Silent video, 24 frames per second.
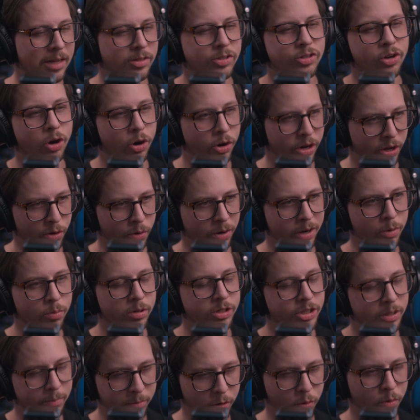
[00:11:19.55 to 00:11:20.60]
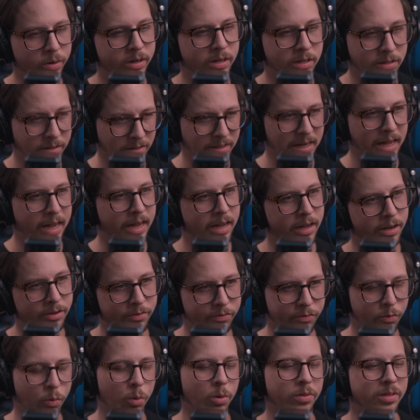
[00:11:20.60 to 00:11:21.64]
has cardioid, which I'm going to stay
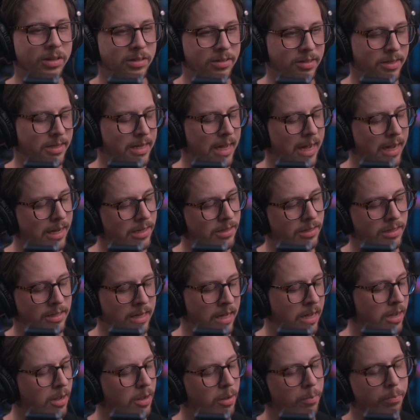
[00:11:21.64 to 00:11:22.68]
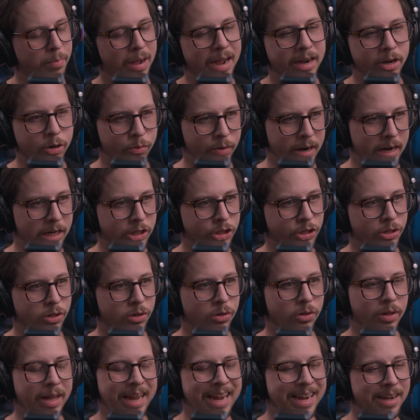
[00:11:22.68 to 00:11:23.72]
in for this test,
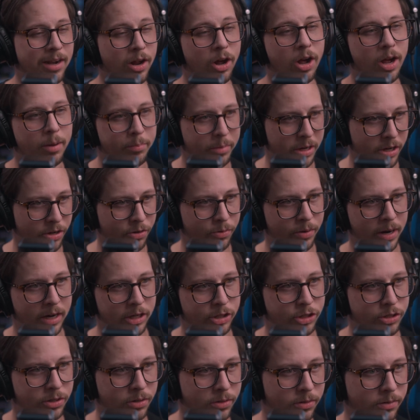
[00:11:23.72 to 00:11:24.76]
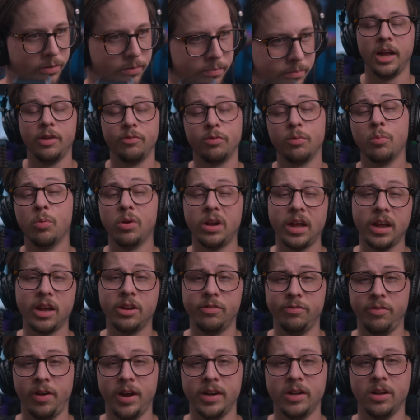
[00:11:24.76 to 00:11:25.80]
bidirectional, and omnidirectional. And from what I
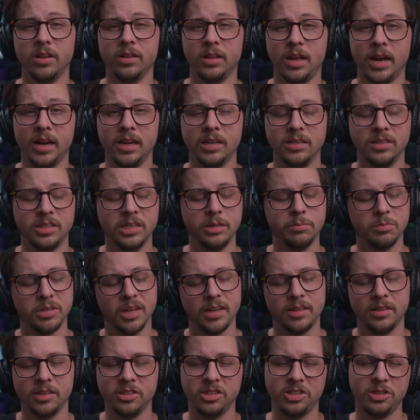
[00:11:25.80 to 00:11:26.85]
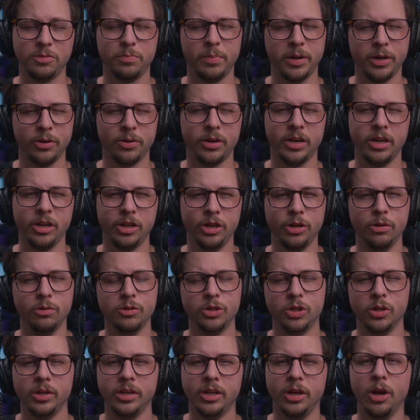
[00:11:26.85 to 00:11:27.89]
could find online, it seems like the Spirit
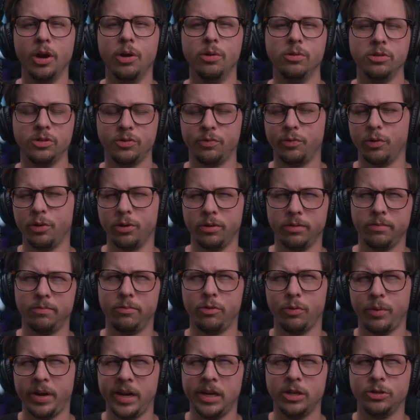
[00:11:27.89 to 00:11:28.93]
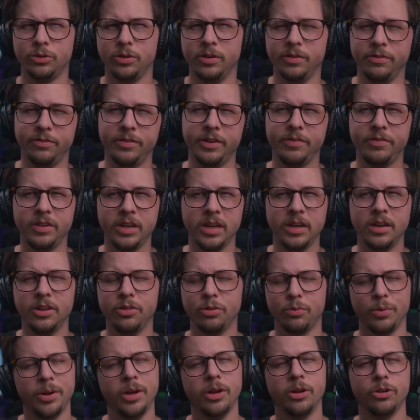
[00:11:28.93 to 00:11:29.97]
usually goes for $350 to
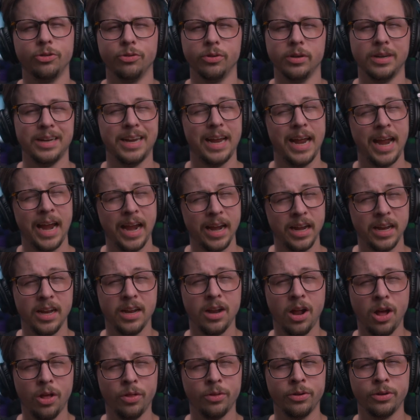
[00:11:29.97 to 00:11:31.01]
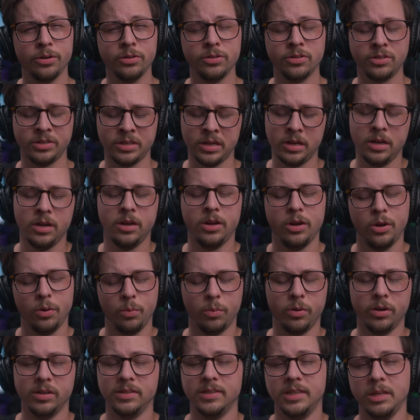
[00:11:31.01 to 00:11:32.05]
$380,
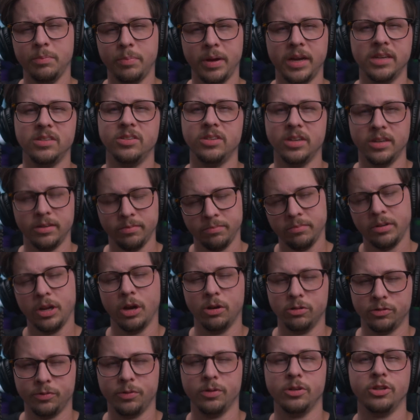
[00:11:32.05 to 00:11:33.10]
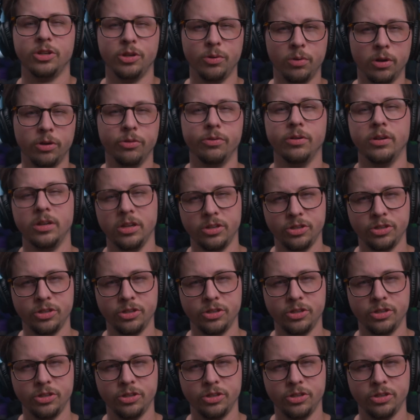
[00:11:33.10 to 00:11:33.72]
whereas the BASN goes for $200 to